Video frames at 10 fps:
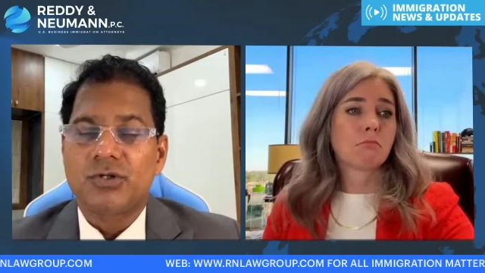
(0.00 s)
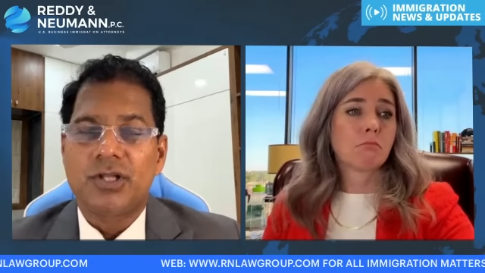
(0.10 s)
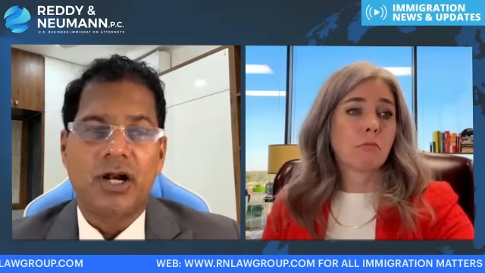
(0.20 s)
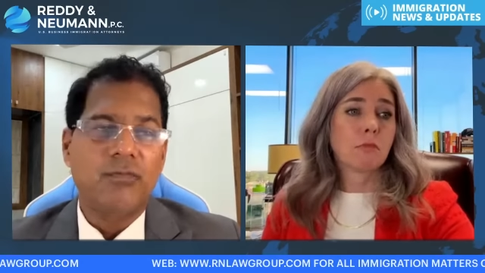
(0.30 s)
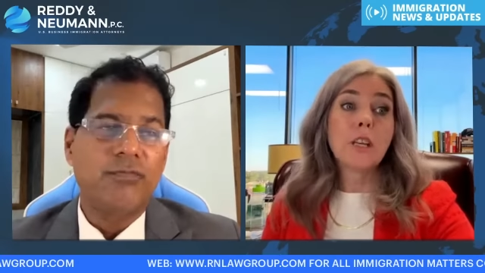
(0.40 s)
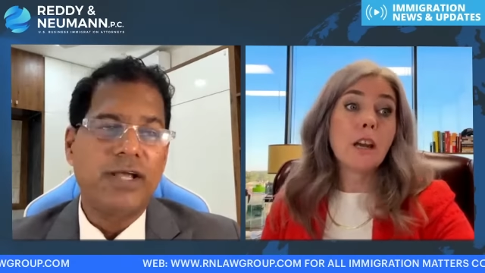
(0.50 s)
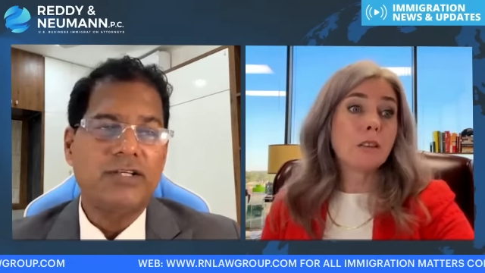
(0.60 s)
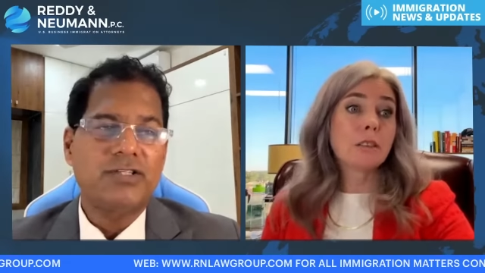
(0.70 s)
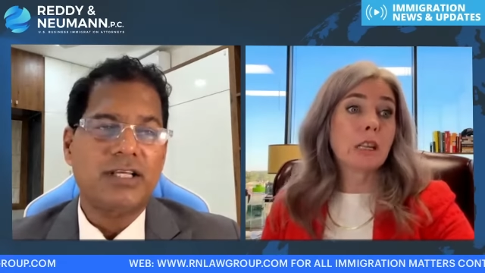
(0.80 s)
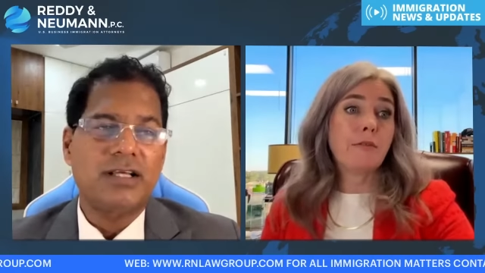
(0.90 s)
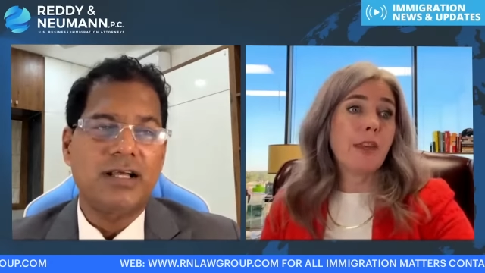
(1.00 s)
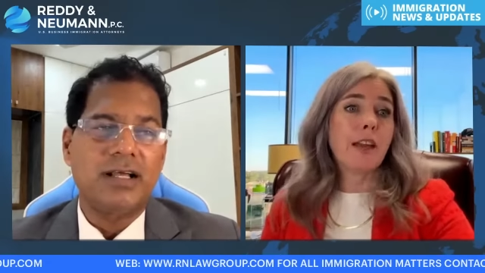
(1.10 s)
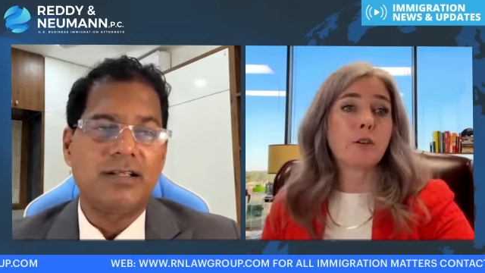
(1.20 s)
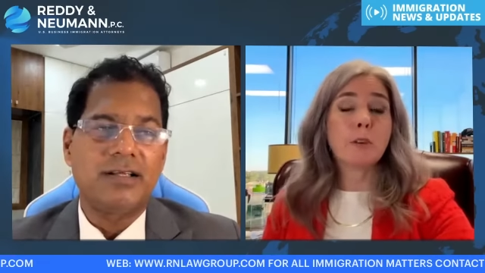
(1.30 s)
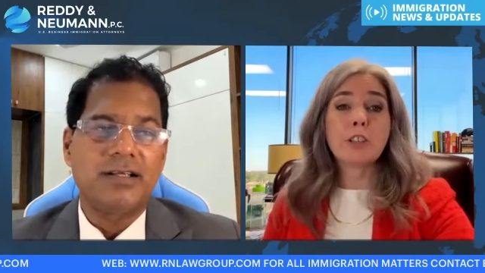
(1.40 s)
Speaker 1: So there
Speaker 2: are ways. If
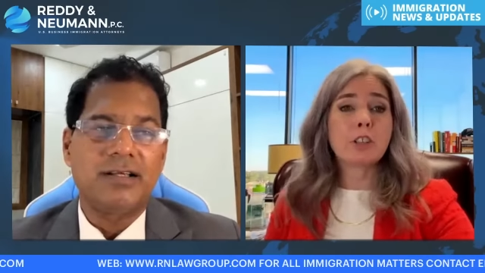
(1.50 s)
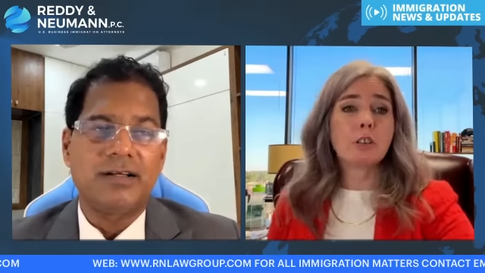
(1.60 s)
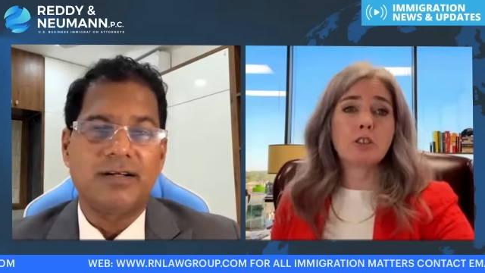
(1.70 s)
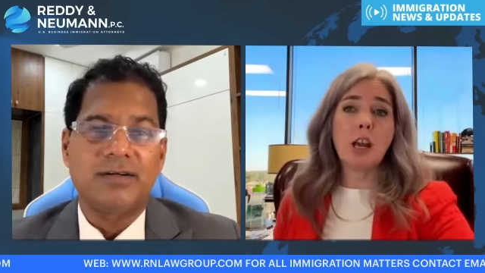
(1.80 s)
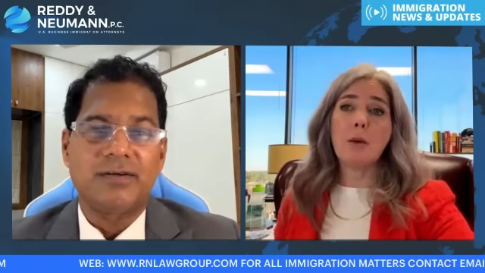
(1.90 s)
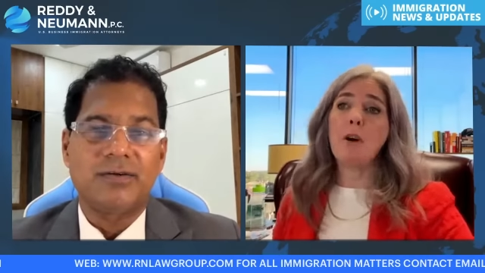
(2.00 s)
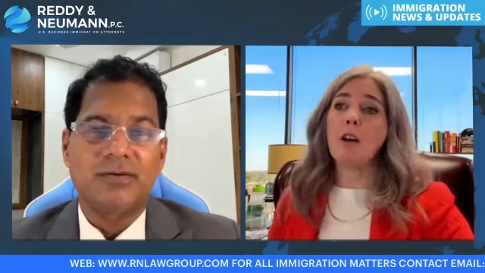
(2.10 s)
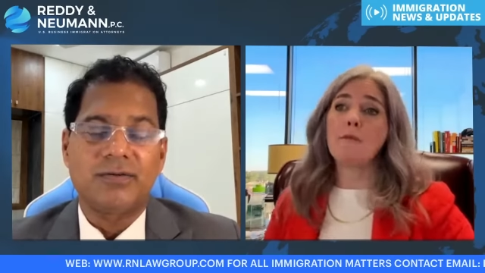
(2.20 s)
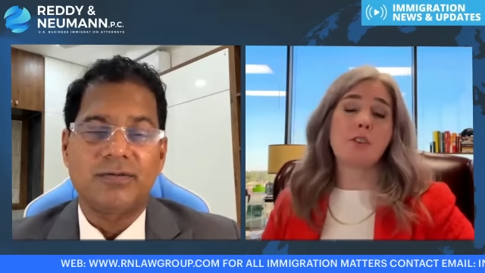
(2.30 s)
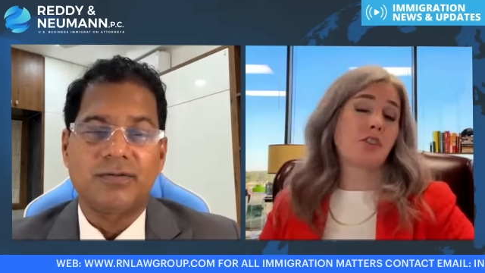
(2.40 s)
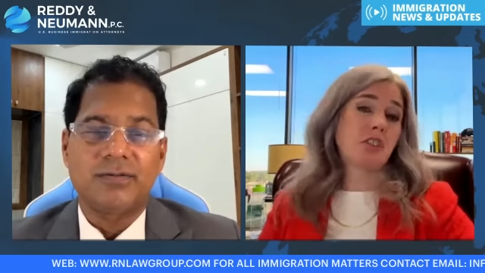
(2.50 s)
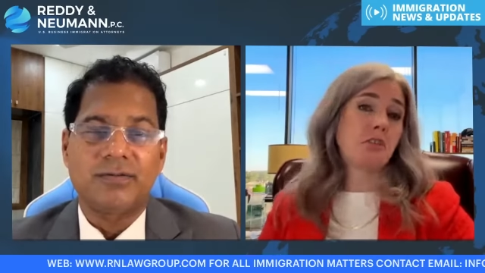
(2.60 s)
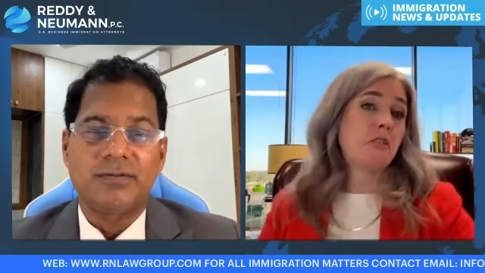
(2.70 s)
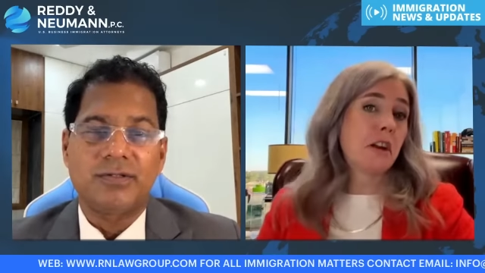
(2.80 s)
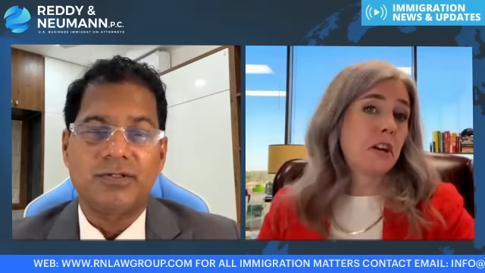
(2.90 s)
that original job offer is
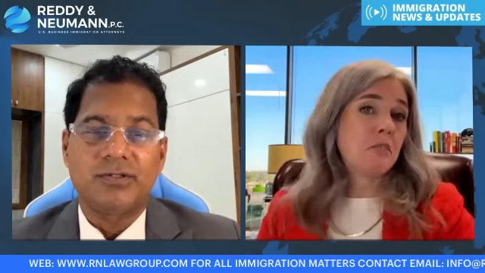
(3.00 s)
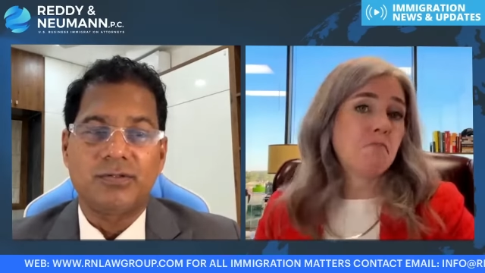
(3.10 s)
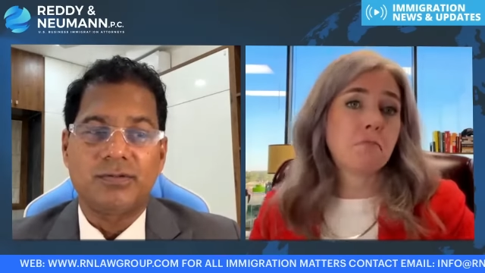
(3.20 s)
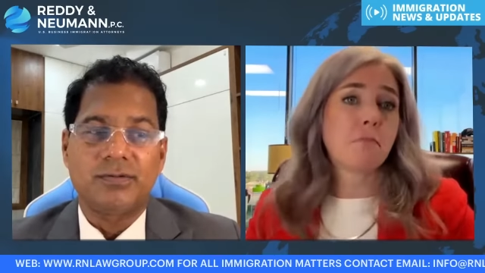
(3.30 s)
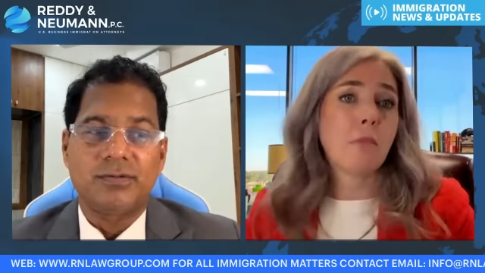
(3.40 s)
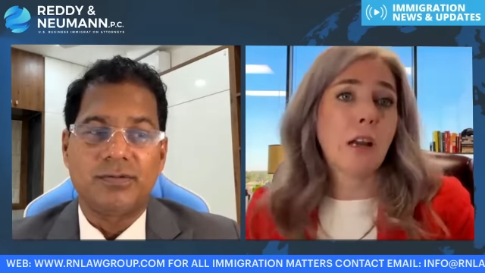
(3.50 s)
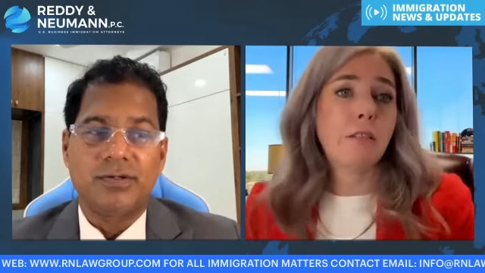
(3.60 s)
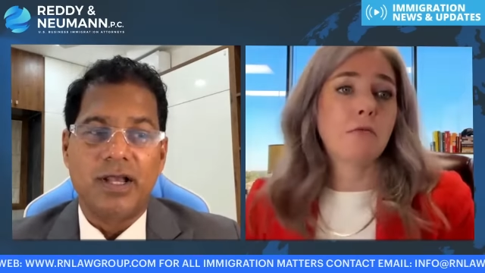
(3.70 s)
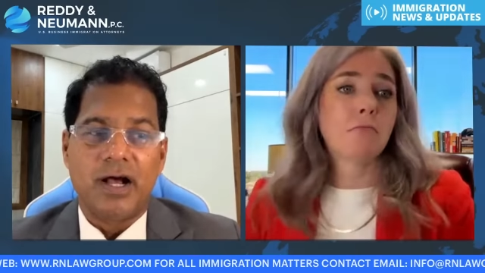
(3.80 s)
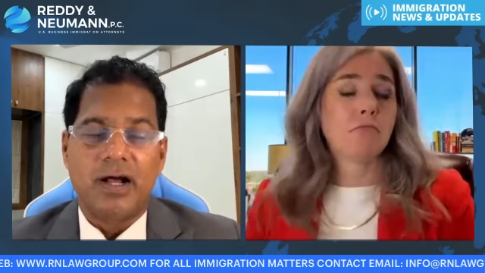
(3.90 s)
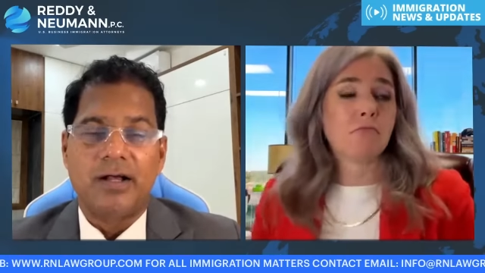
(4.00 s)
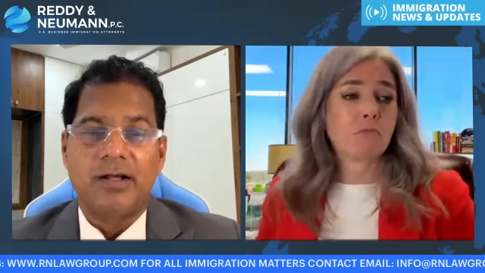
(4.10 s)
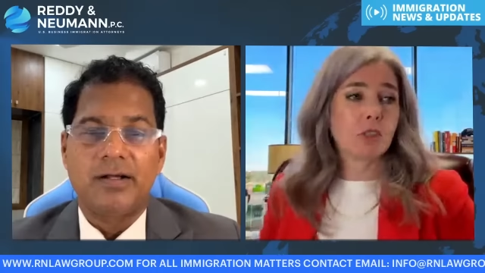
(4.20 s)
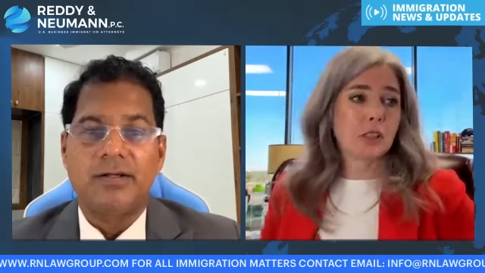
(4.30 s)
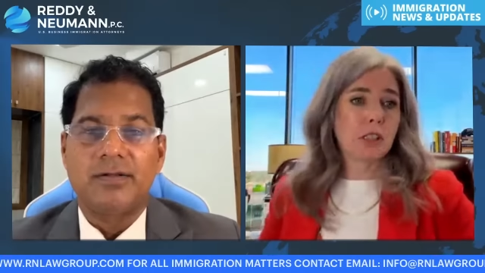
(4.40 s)
still there, I
Speaker 1: don't
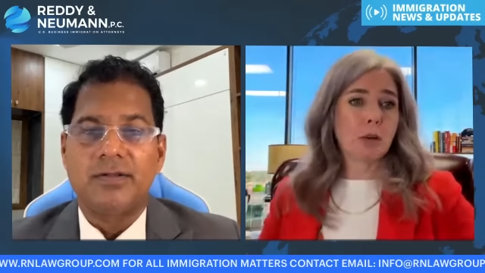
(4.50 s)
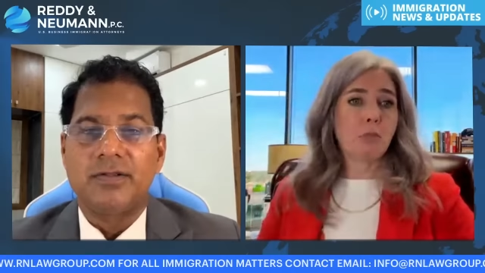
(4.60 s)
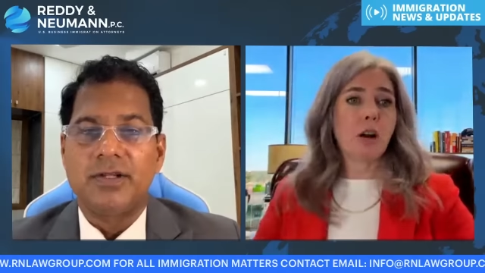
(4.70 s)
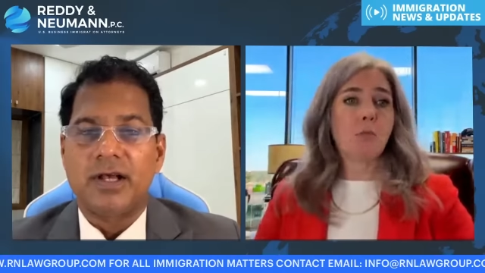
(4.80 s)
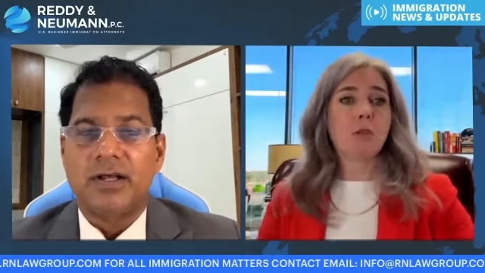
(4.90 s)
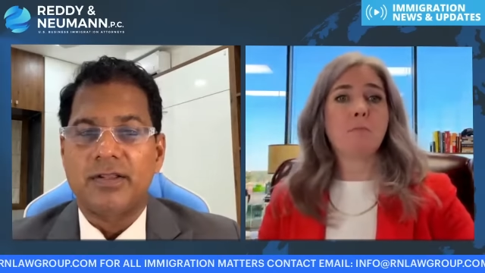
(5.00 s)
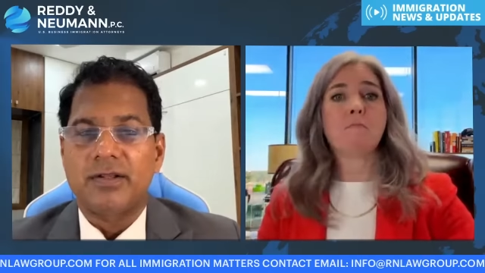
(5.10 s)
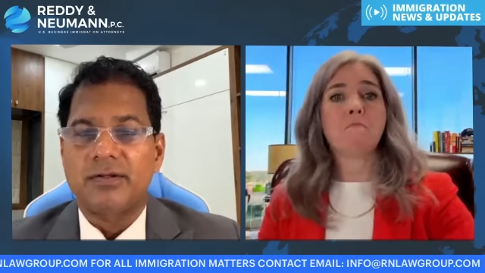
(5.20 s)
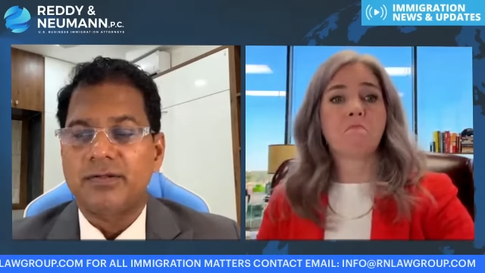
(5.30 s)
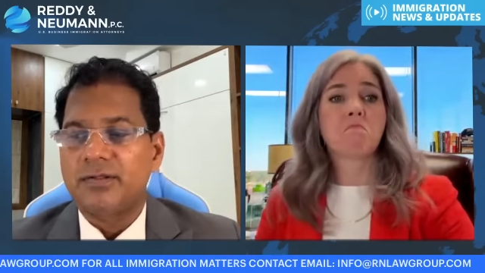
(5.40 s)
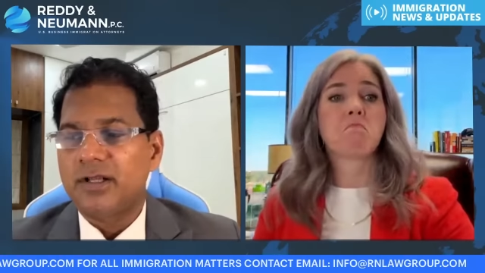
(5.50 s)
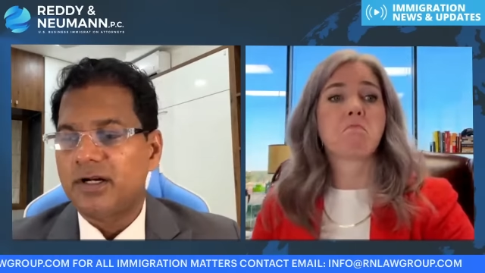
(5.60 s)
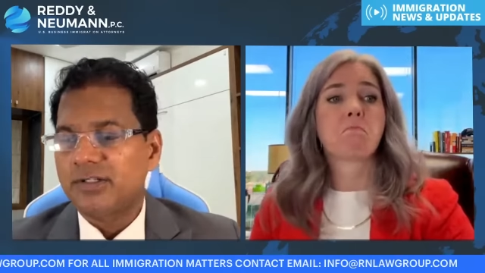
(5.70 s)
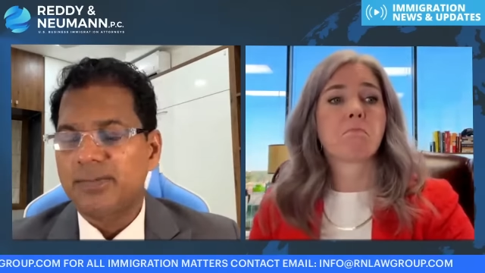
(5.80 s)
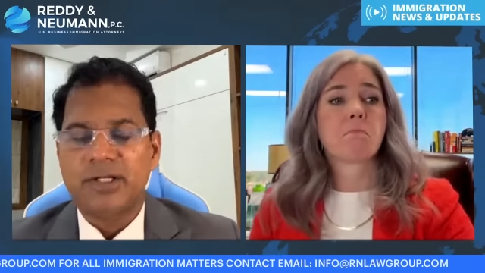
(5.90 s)
Speaker 2: see a
Speaker 1: problem. Yeah.
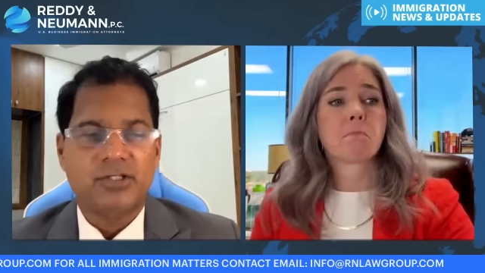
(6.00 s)
There are some